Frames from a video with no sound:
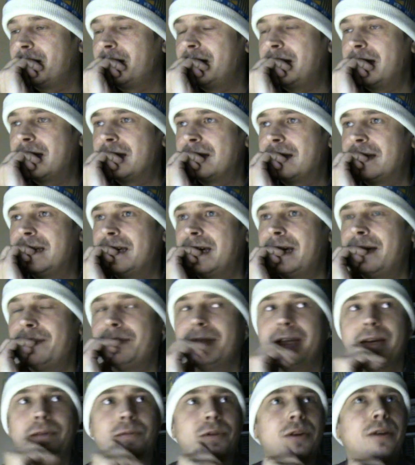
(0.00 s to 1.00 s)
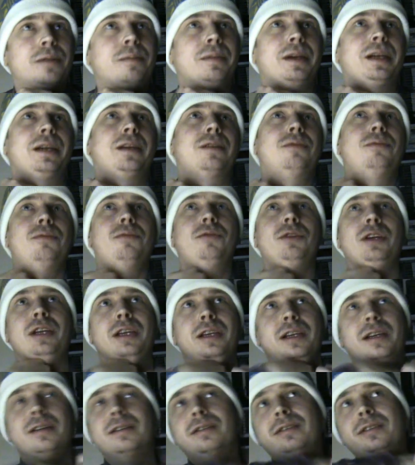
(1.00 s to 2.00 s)
another game that I want to make a re
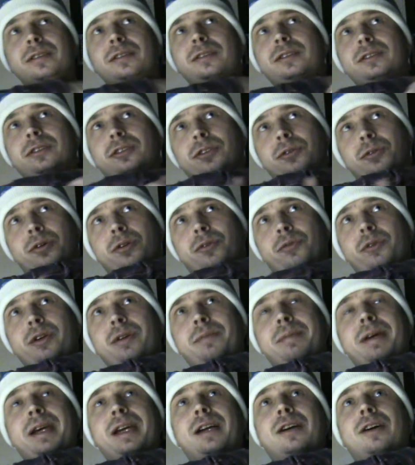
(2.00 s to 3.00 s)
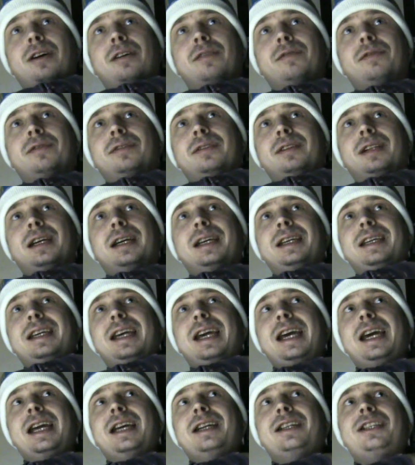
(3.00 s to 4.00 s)
do a remake of, like
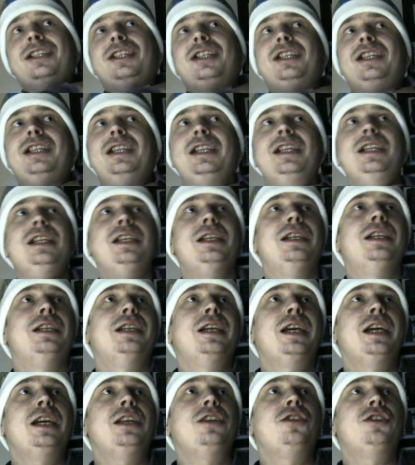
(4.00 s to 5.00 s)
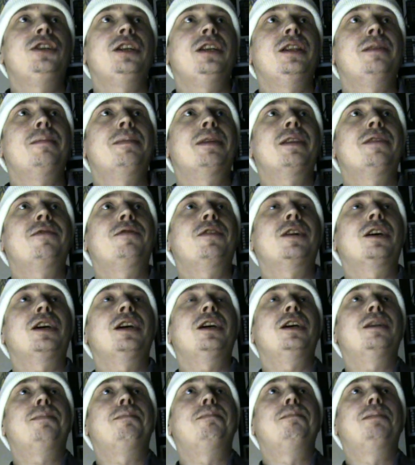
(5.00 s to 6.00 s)
HD, HD the motherfucker
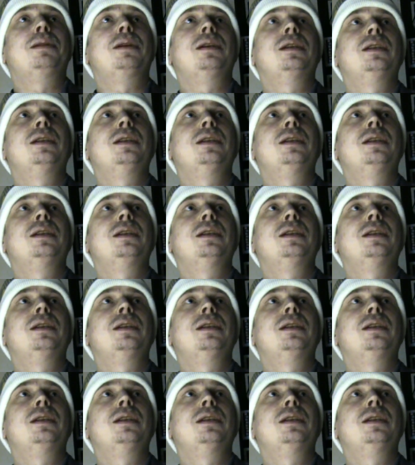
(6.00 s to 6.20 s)
up.